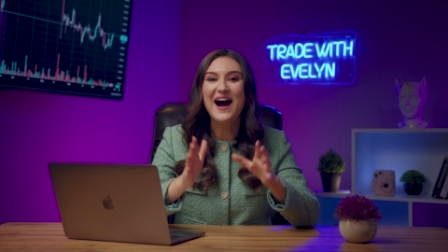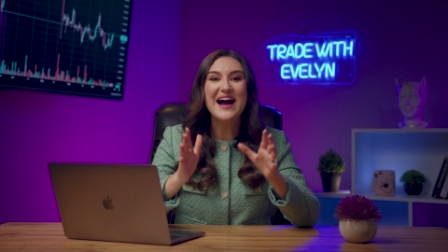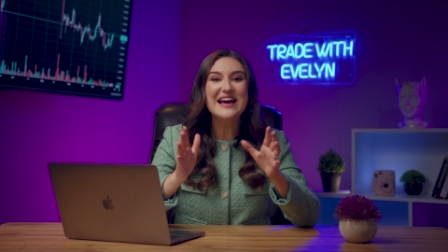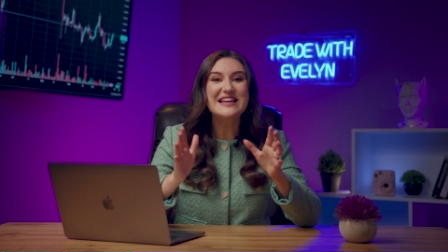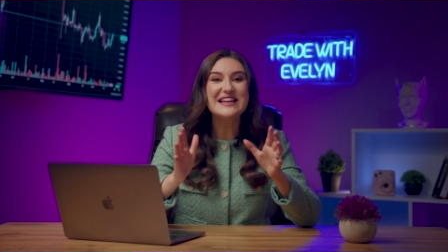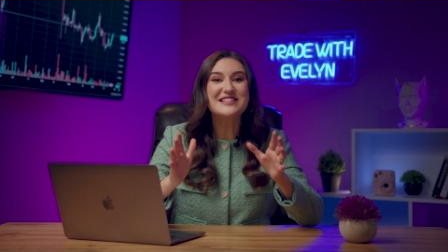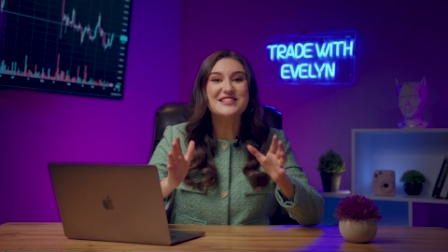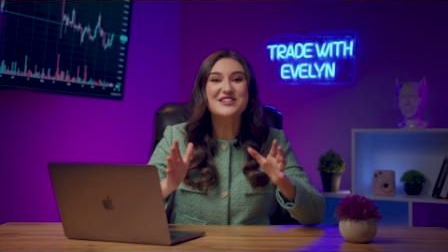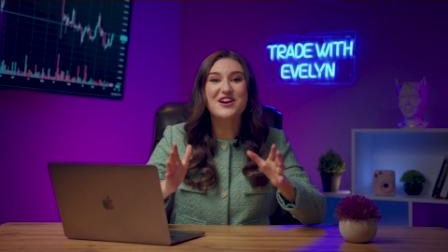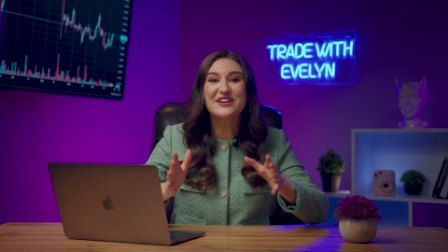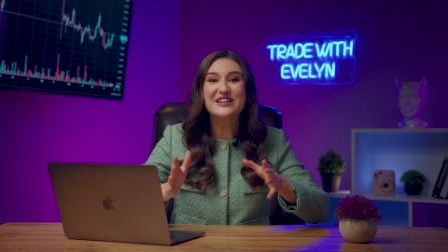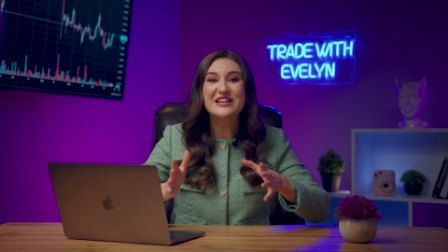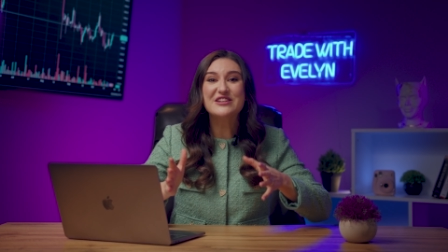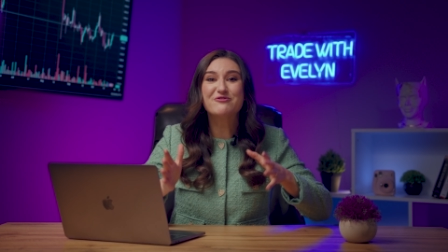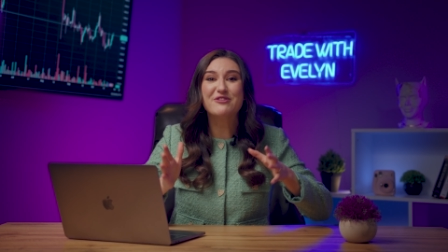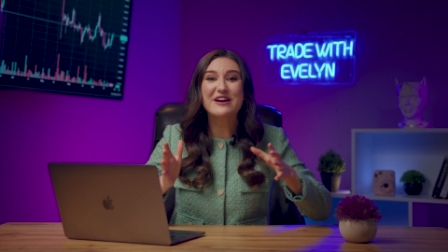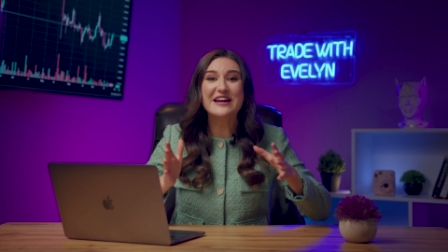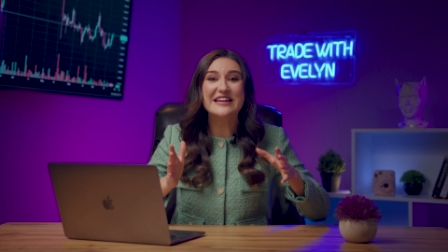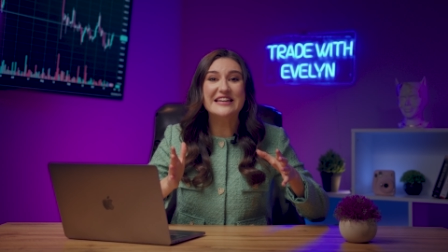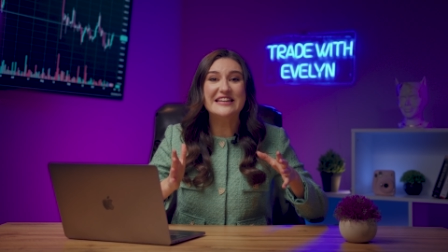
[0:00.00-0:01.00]
I started
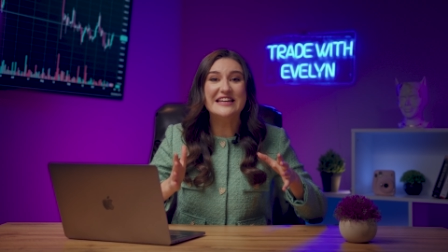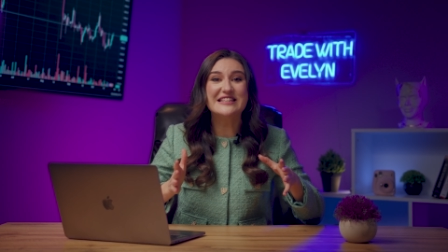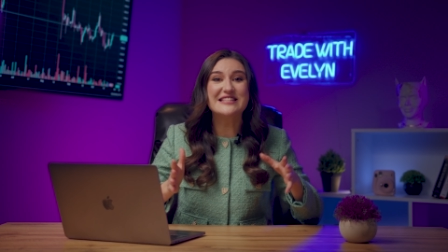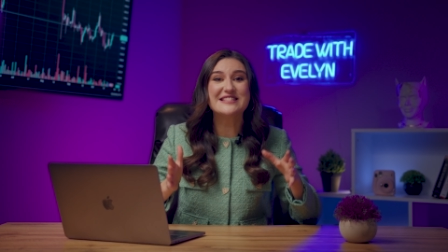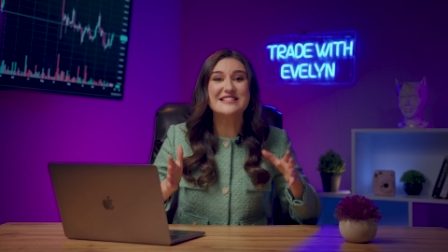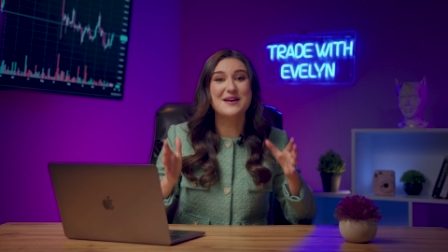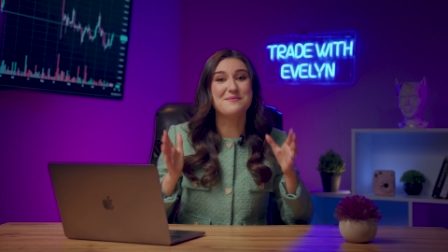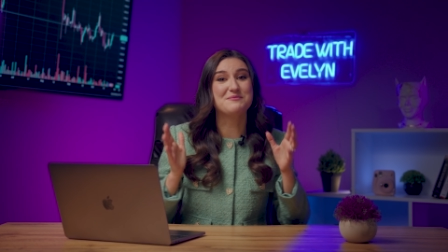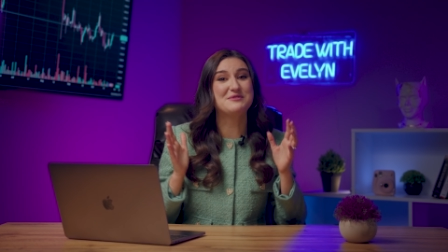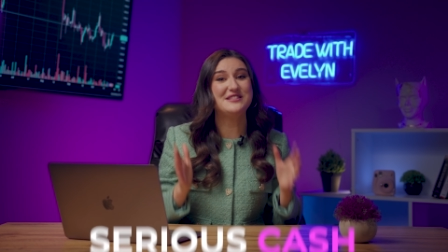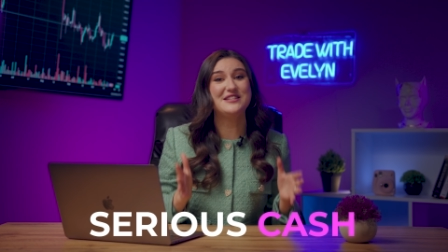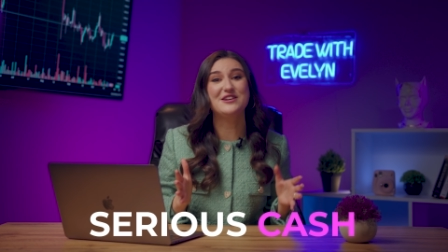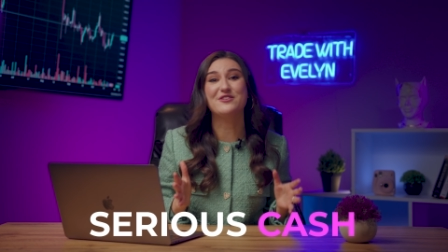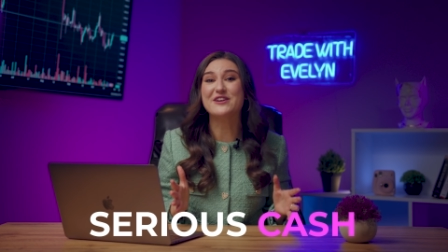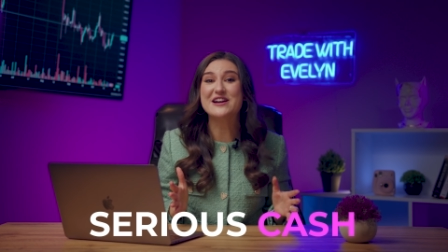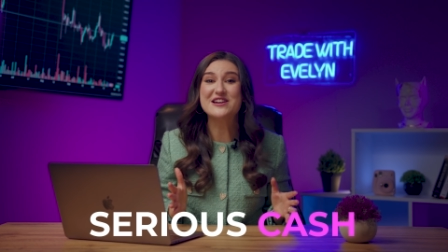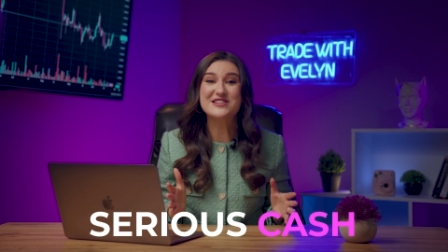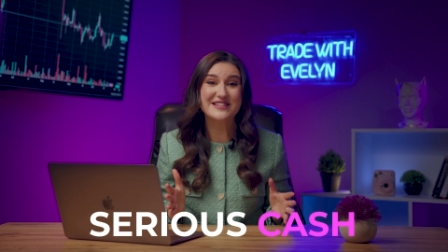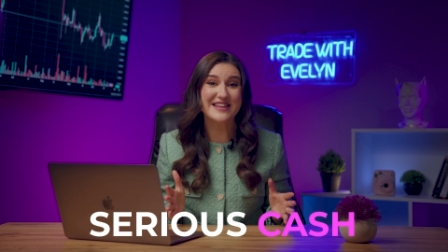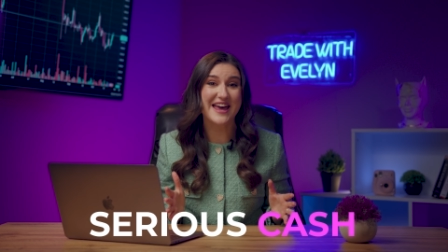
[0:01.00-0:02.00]
raking in some serious